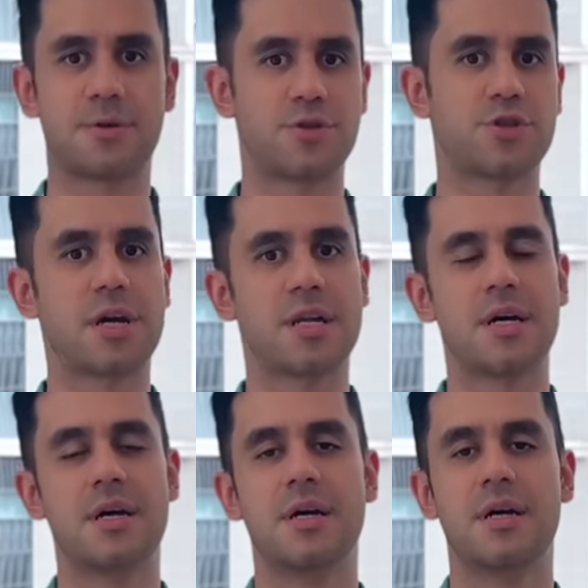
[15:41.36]
here in
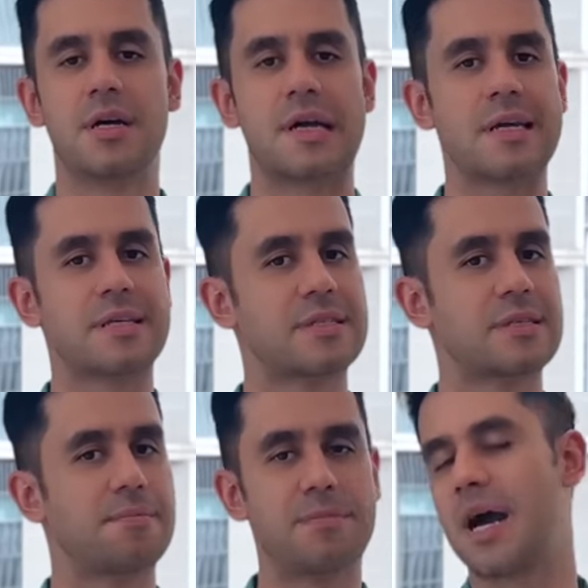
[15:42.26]
China
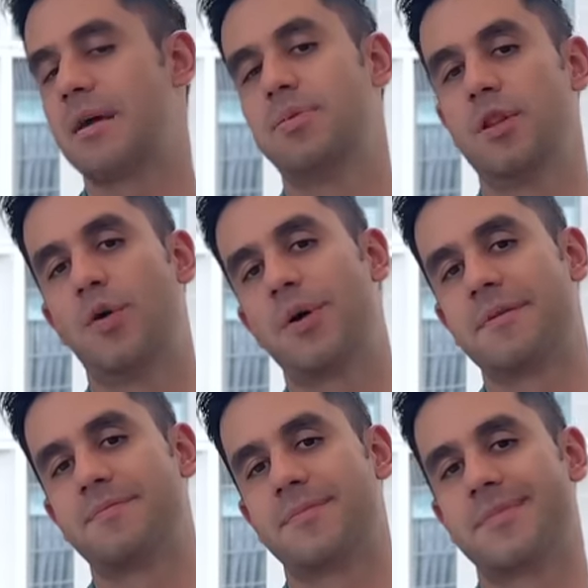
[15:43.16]
is
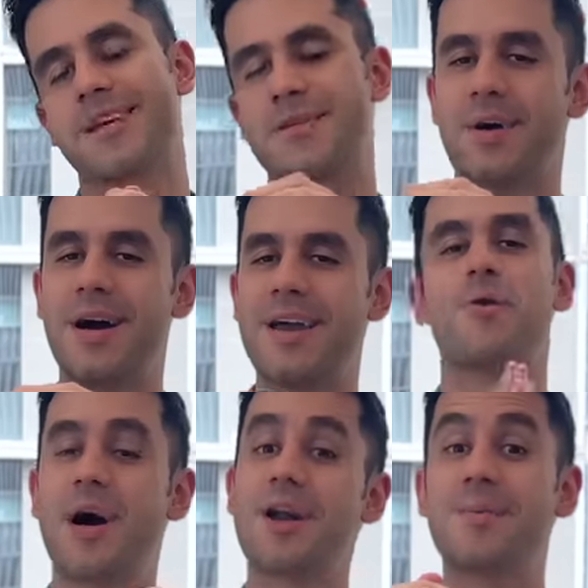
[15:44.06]
mind-blowing. That's why I
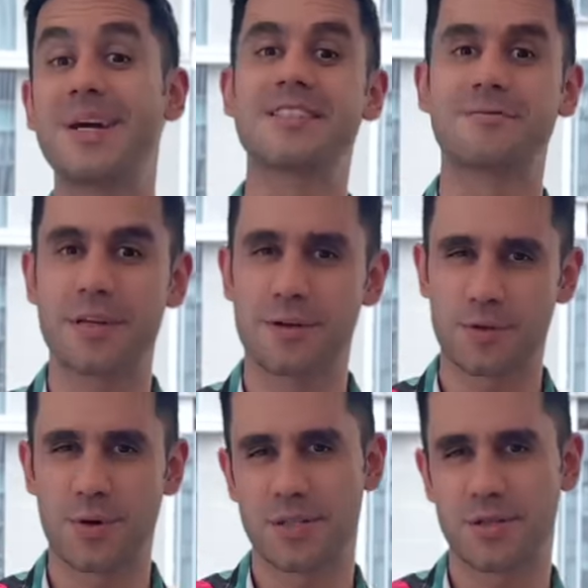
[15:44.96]
wanted to make this video,
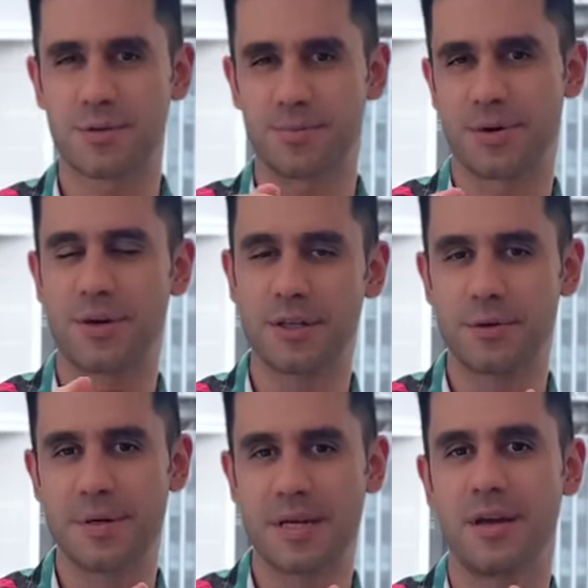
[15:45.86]
trying to compare a
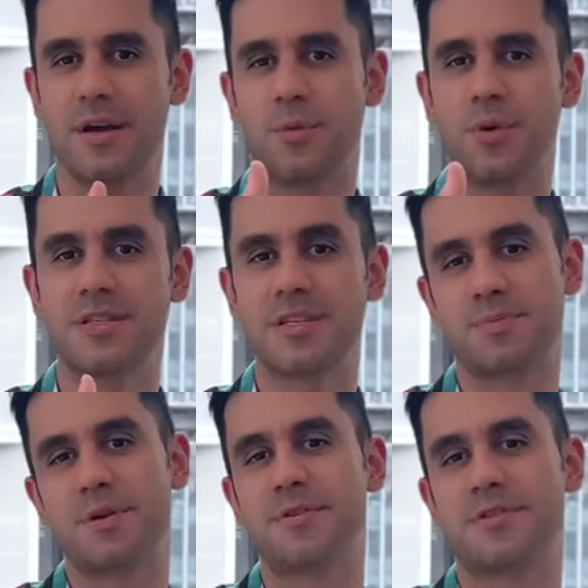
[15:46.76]
little bit what is the
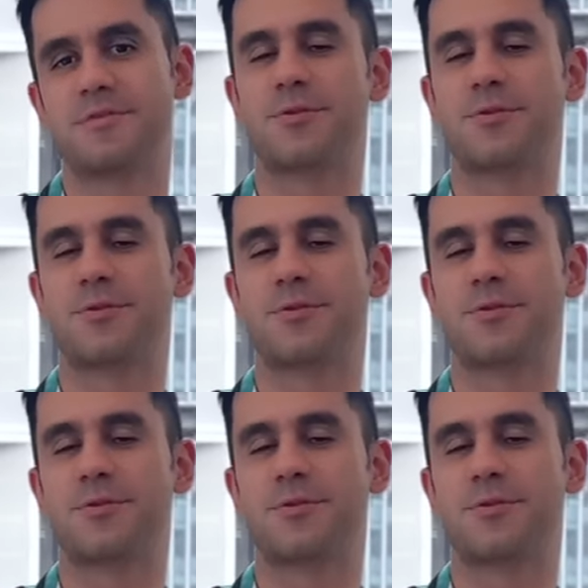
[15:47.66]
experience of